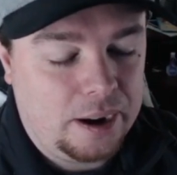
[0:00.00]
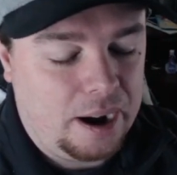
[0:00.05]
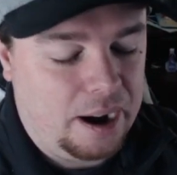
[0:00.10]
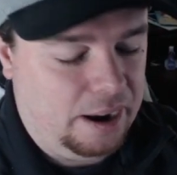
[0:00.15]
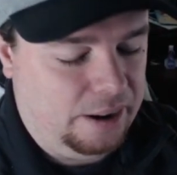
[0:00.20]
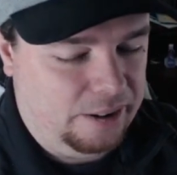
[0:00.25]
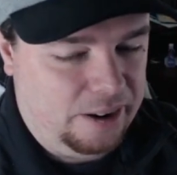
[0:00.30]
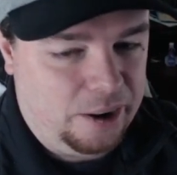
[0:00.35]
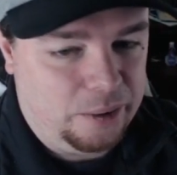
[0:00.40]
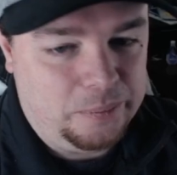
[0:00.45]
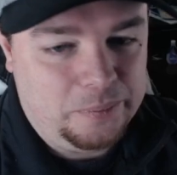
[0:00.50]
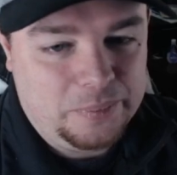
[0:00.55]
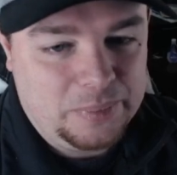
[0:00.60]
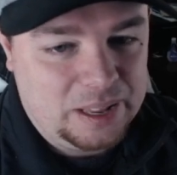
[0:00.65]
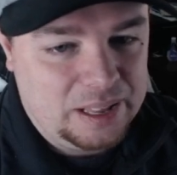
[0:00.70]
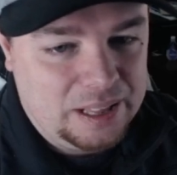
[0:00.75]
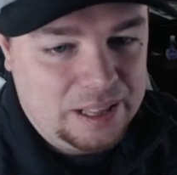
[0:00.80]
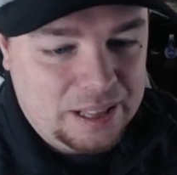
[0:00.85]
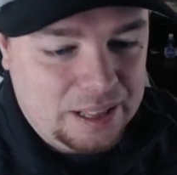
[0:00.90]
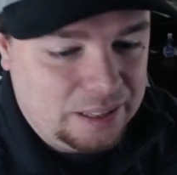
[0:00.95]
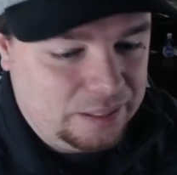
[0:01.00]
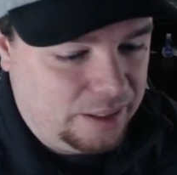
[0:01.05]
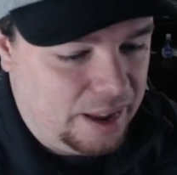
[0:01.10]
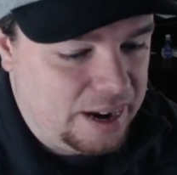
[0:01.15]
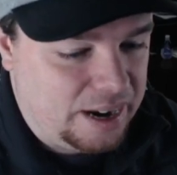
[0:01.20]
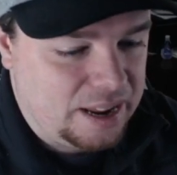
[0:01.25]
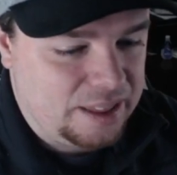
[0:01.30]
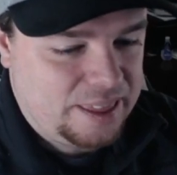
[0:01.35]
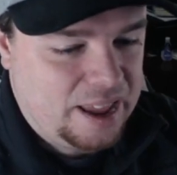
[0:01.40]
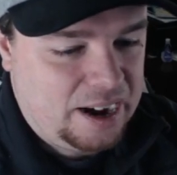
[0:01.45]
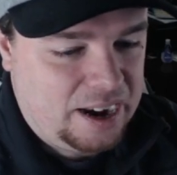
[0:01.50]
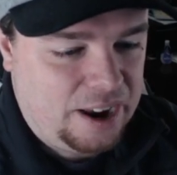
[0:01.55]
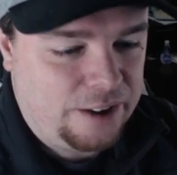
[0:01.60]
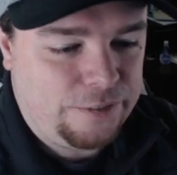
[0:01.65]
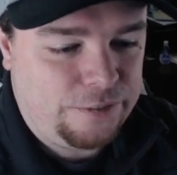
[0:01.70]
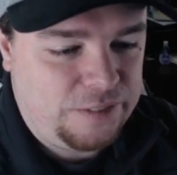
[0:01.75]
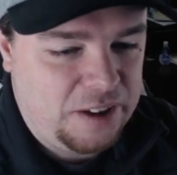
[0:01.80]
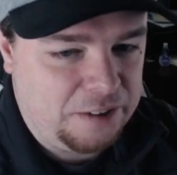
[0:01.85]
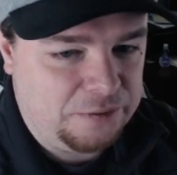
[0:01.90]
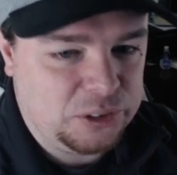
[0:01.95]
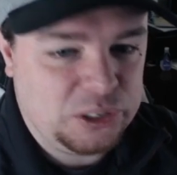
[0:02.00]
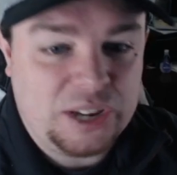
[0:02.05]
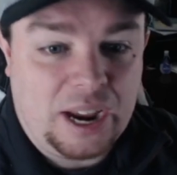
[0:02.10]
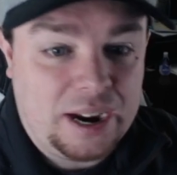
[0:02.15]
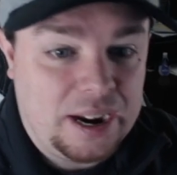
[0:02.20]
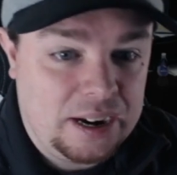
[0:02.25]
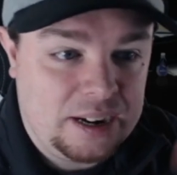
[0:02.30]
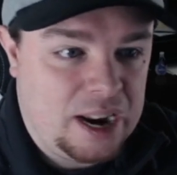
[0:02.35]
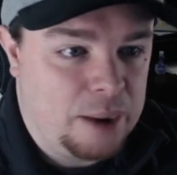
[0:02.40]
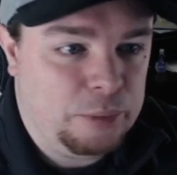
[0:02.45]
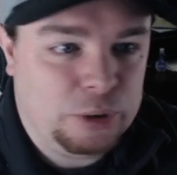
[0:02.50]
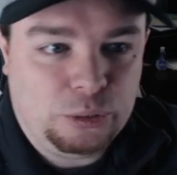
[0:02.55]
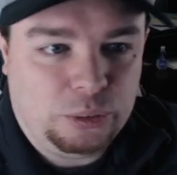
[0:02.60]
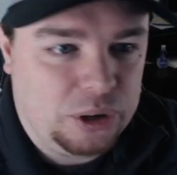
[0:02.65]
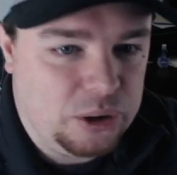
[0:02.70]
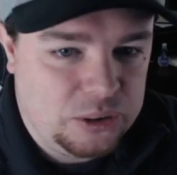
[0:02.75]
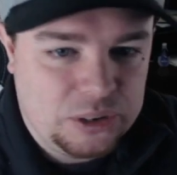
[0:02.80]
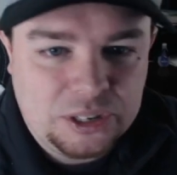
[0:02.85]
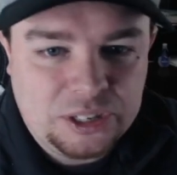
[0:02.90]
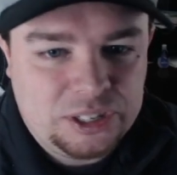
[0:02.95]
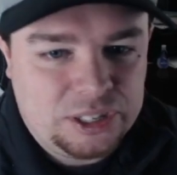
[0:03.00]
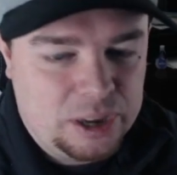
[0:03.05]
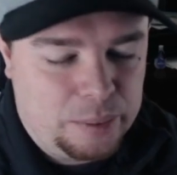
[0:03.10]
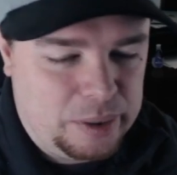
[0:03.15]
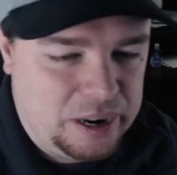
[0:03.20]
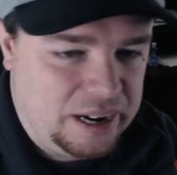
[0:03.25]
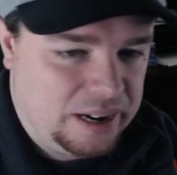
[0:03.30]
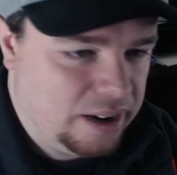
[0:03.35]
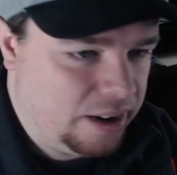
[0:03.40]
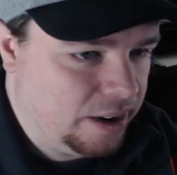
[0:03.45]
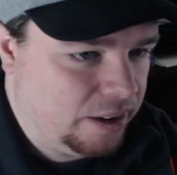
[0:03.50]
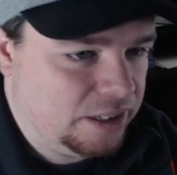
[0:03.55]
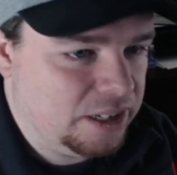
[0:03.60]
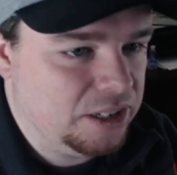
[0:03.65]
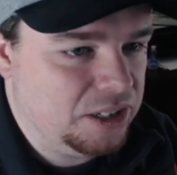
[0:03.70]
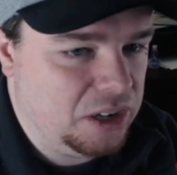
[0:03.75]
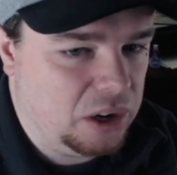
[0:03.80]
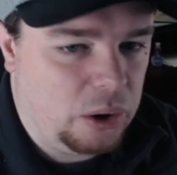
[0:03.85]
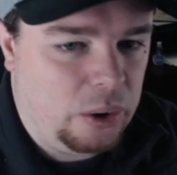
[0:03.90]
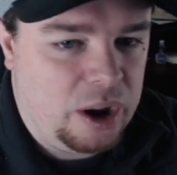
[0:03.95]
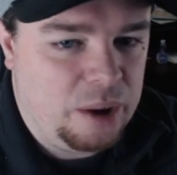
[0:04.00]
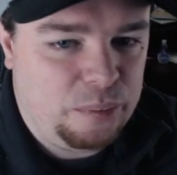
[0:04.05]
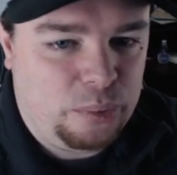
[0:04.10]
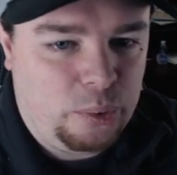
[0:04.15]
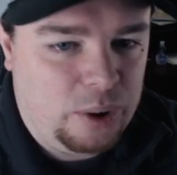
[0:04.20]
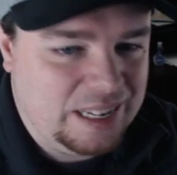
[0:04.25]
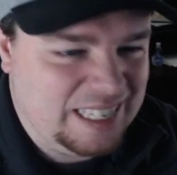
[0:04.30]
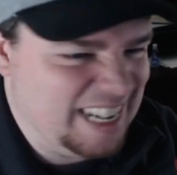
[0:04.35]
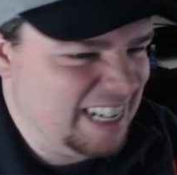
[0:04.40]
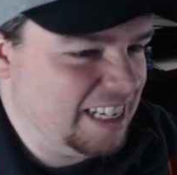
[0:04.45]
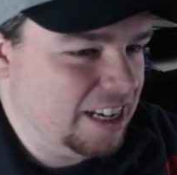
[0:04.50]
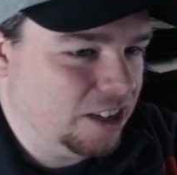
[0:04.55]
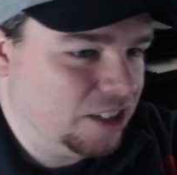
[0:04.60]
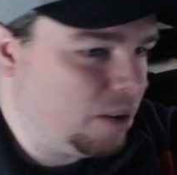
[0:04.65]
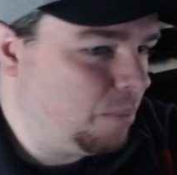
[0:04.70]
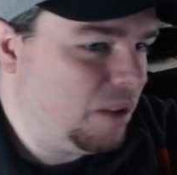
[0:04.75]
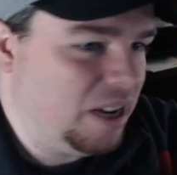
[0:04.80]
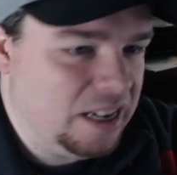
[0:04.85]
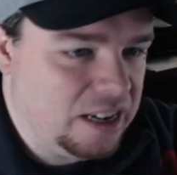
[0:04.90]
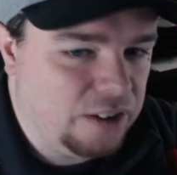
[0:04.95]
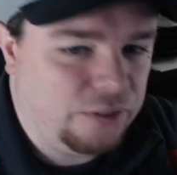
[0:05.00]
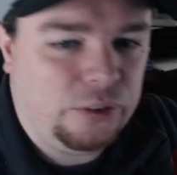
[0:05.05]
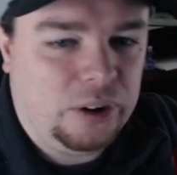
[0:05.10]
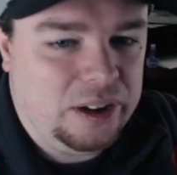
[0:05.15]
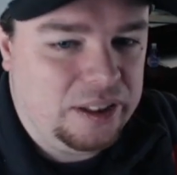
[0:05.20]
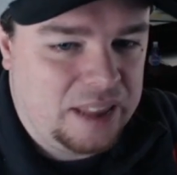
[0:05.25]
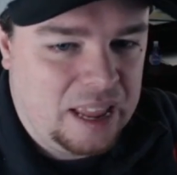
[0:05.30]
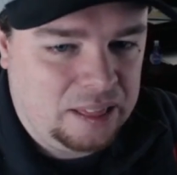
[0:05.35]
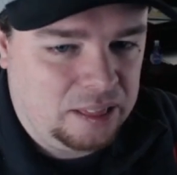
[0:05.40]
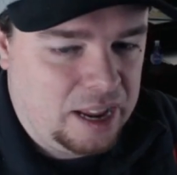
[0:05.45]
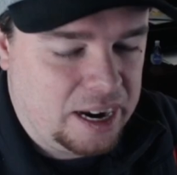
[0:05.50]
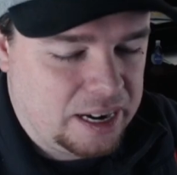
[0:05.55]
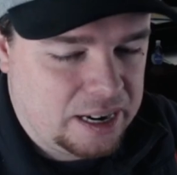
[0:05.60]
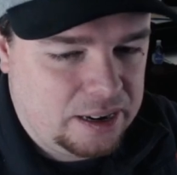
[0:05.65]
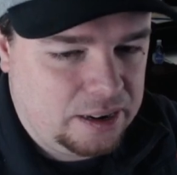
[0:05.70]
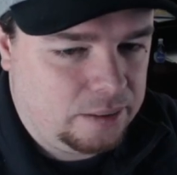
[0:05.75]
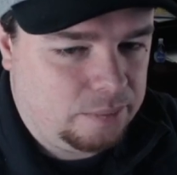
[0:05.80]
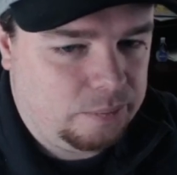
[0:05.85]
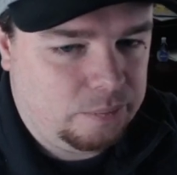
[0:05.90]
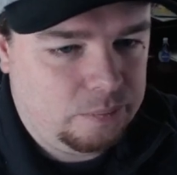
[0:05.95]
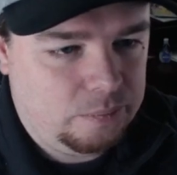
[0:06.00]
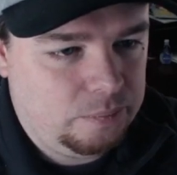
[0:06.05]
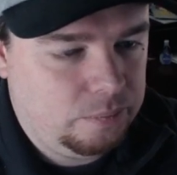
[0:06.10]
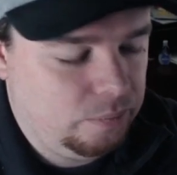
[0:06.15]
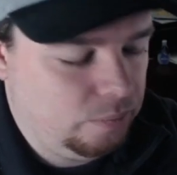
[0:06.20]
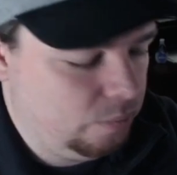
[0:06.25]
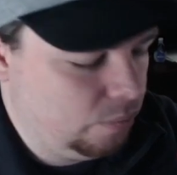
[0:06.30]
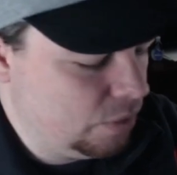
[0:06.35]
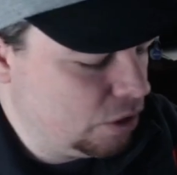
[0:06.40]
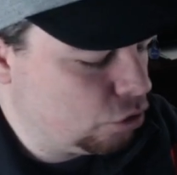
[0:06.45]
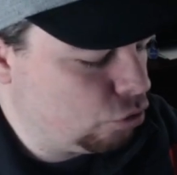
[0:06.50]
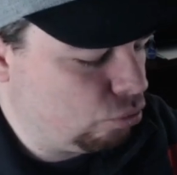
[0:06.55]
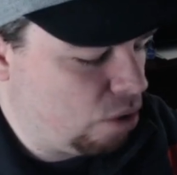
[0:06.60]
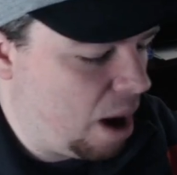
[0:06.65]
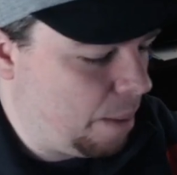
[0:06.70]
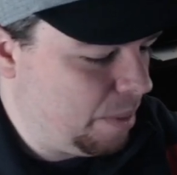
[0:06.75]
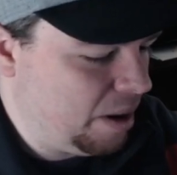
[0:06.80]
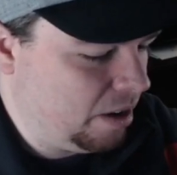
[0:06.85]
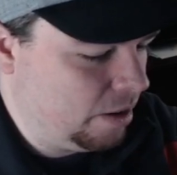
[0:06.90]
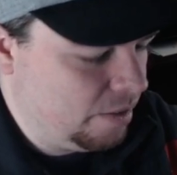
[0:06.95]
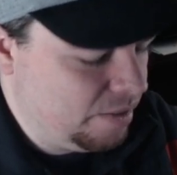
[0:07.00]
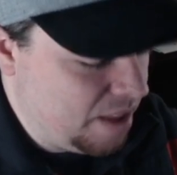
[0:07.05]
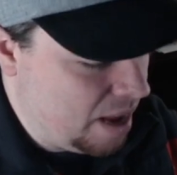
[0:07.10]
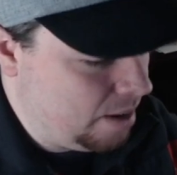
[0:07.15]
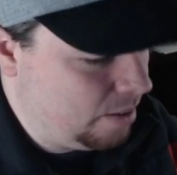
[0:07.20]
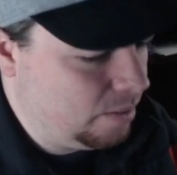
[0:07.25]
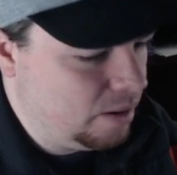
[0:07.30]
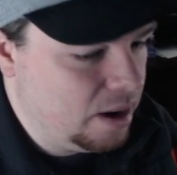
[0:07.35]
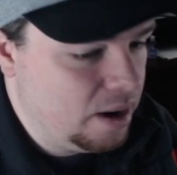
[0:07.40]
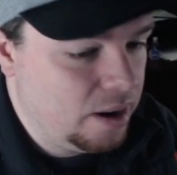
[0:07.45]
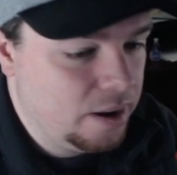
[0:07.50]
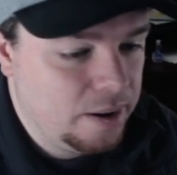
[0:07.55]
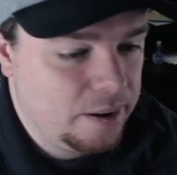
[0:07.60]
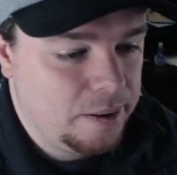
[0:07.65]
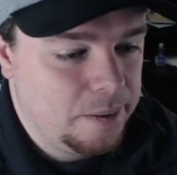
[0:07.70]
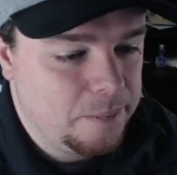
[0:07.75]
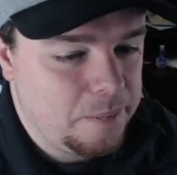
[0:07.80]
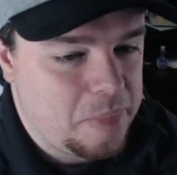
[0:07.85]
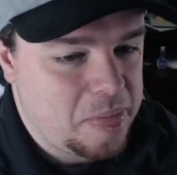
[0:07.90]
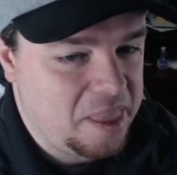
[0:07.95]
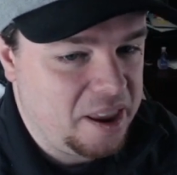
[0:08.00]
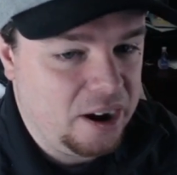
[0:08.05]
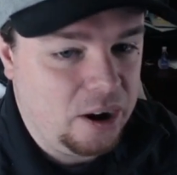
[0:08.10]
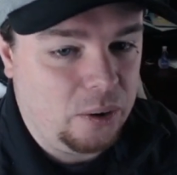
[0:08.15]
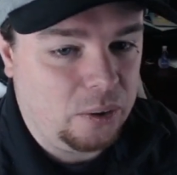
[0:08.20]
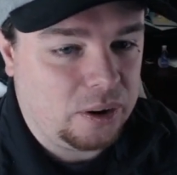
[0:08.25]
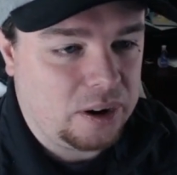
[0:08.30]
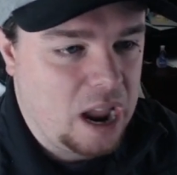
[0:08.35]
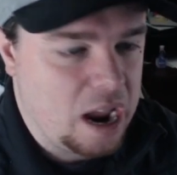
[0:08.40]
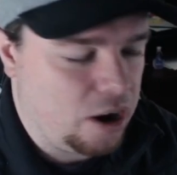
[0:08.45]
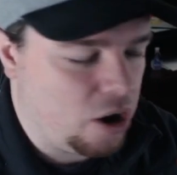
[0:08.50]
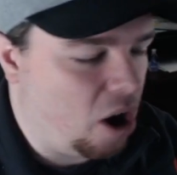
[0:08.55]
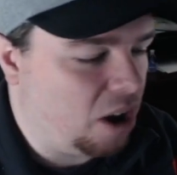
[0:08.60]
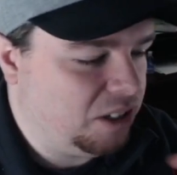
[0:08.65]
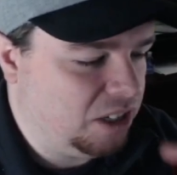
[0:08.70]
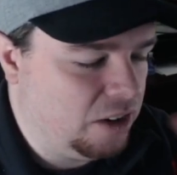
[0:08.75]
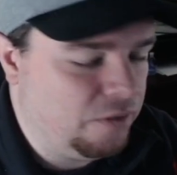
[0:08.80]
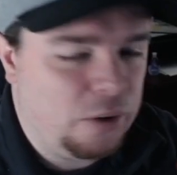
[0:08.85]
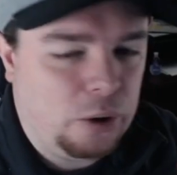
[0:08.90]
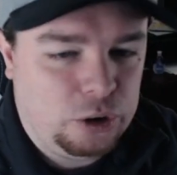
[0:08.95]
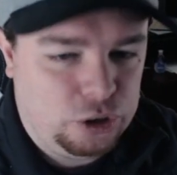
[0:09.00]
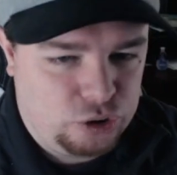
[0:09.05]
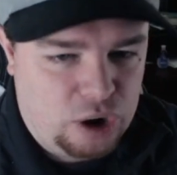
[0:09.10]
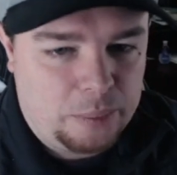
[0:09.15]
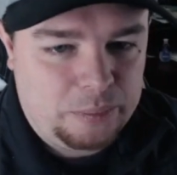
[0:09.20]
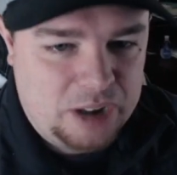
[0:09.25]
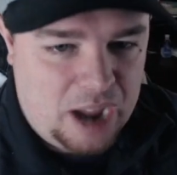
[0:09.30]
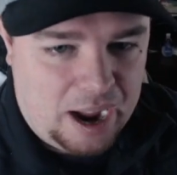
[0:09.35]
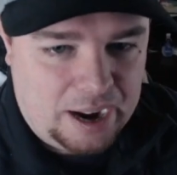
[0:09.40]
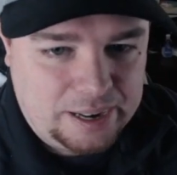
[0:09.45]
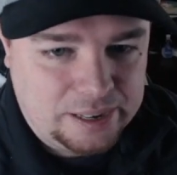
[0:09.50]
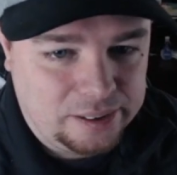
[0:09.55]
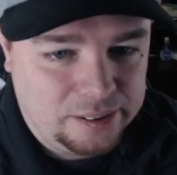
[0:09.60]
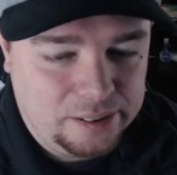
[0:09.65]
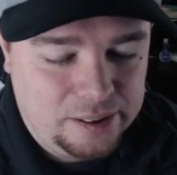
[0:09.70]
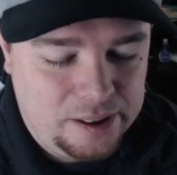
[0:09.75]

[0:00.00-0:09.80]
I don't know, like that if psychic damage reduces somebody to 0 hit points, it does something different than like dropping, than causing a foe to drop dying.